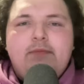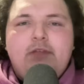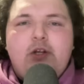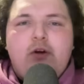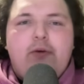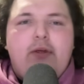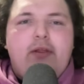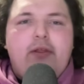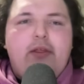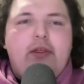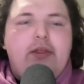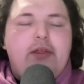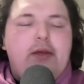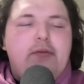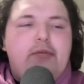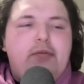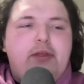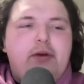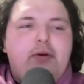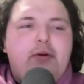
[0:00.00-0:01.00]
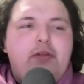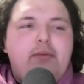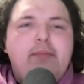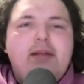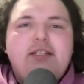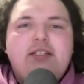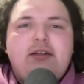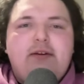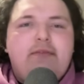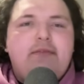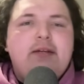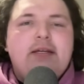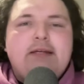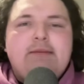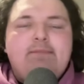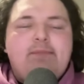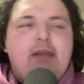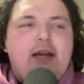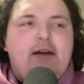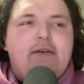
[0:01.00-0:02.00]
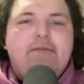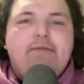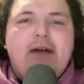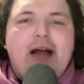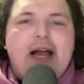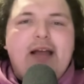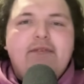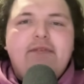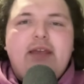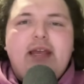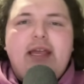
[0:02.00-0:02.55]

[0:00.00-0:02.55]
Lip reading: You know, they were in the midst of 5